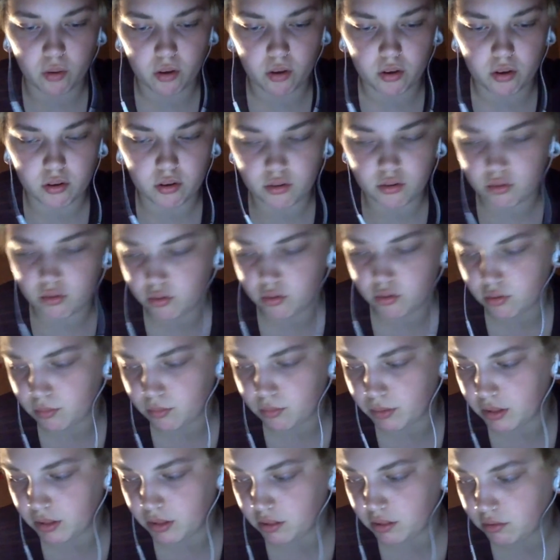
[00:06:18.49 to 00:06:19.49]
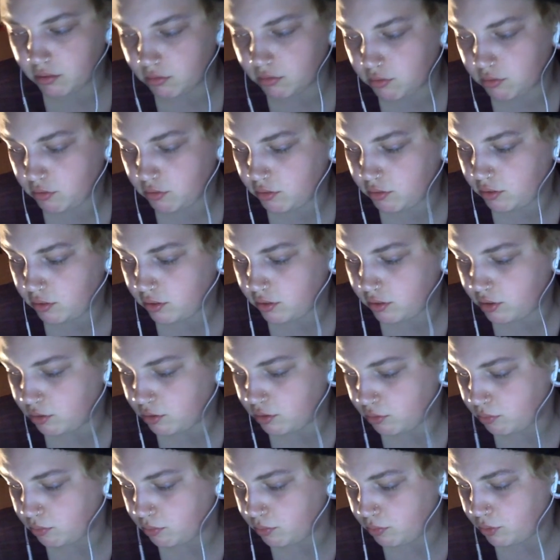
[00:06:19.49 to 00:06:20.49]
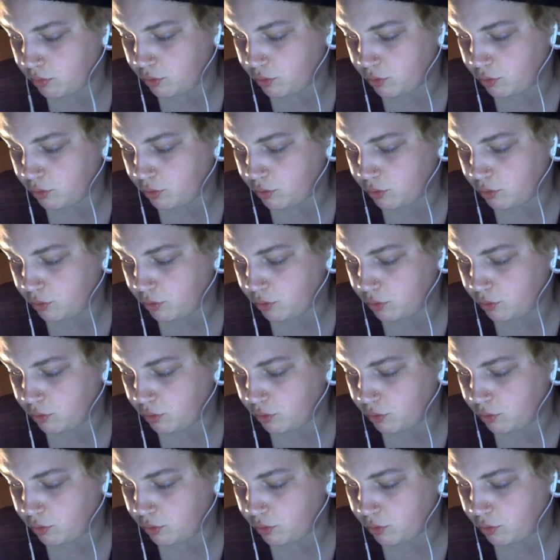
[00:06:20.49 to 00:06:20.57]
I mean, they're